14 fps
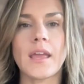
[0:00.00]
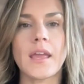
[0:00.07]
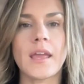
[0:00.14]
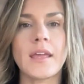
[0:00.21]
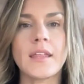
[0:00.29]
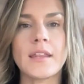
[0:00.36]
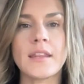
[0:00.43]

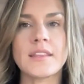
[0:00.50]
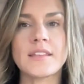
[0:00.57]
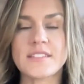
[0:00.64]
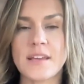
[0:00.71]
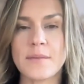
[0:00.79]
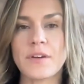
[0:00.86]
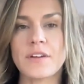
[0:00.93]
In the
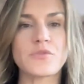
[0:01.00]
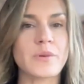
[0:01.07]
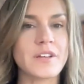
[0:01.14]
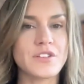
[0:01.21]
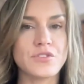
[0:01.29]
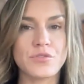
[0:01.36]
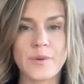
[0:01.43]
summer of
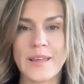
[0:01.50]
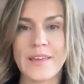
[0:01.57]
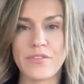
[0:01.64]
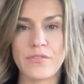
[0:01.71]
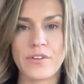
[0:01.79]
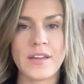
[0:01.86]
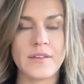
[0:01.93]

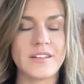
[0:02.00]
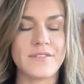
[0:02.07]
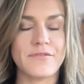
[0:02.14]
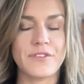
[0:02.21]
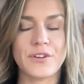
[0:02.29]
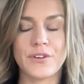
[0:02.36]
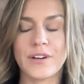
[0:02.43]
2023,
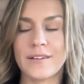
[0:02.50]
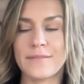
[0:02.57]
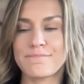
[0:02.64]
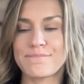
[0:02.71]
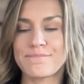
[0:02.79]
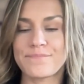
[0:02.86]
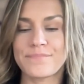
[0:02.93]
if you're
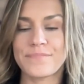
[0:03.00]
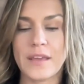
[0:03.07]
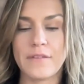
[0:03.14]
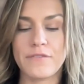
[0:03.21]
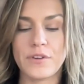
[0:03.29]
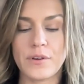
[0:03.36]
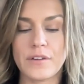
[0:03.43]

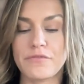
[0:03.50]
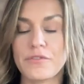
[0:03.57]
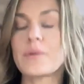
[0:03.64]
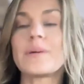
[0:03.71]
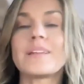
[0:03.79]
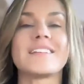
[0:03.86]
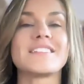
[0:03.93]
a
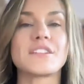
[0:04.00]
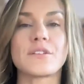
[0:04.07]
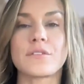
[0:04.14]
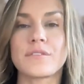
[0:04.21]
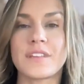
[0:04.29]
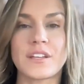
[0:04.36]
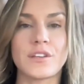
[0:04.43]
frequent
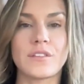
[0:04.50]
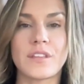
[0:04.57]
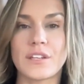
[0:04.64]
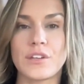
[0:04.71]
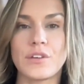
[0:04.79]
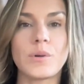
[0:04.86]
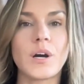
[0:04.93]
listener,
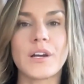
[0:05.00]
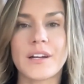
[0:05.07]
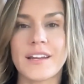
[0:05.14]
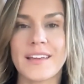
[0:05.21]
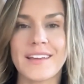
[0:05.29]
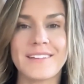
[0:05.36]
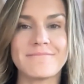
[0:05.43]
then you
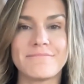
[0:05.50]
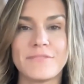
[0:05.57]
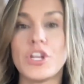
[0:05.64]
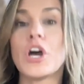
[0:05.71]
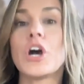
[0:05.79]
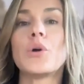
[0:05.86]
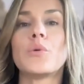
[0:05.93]
already
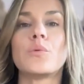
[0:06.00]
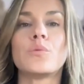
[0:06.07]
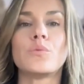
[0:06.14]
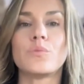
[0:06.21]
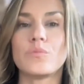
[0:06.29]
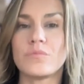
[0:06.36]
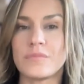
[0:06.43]
know
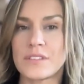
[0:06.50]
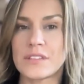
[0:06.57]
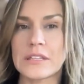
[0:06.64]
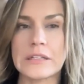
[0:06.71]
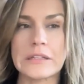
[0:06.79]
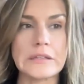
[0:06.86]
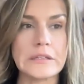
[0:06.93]

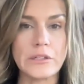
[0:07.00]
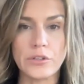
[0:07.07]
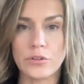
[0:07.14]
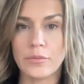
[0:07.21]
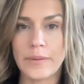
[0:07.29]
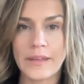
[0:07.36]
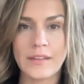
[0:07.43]
the
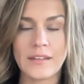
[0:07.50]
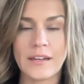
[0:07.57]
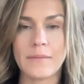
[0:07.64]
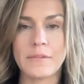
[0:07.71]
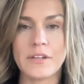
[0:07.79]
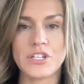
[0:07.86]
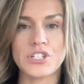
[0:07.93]
little bit that I'm
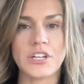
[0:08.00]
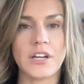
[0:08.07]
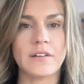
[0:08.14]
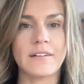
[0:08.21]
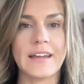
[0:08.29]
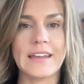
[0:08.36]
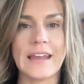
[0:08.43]
going to share
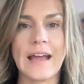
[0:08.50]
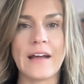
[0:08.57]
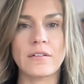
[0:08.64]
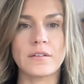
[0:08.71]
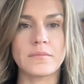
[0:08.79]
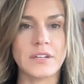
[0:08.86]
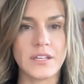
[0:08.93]
right now.
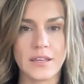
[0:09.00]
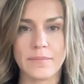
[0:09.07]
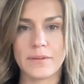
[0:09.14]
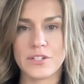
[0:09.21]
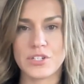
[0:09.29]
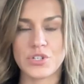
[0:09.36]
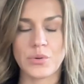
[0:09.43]
I'm going to keep
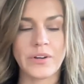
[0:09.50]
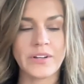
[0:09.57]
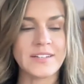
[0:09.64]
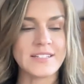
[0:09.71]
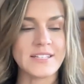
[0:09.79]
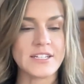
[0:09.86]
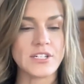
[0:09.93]
it short
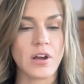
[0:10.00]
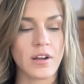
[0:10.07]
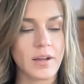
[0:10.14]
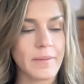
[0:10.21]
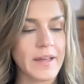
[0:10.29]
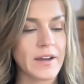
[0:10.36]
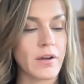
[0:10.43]
because I talk
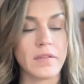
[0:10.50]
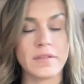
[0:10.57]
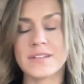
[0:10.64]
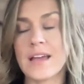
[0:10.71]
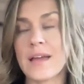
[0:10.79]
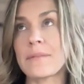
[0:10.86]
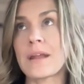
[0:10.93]
about it all the
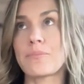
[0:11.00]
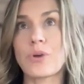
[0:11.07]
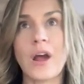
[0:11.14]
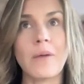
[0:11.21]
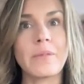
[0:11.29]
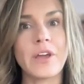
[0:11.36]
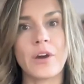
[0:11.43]
time and I
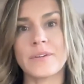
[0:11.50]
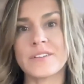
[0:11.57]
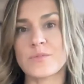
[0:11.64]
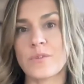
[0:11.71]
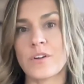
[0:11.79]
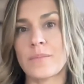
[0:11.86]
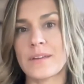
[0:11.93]
probably always
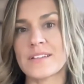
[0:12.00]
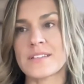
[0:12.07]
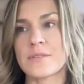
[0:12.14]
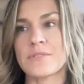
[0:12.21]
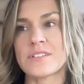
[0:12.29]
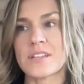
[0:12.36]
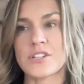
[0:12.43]
will because it
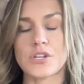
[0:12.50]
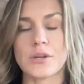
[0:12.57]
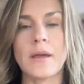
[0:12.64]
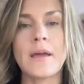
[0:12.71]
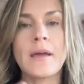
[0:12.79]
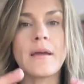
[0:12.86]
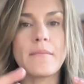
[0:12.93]
was such a
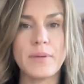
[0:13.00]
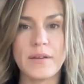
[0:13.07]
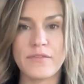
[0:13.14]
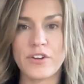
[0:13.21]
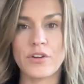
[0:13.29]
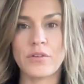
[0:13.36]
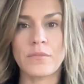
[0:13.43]

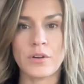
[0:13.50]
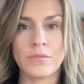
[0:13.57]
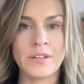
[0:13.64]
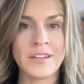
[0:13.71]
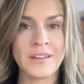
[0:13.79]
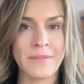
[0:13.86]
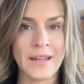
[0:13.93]
pivotal
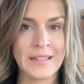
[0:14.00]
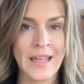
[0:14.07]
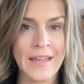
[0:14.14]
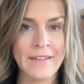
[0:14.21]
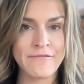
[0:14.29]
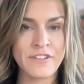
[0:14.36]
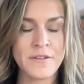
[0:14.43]
moment in my
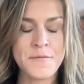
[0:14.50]
life.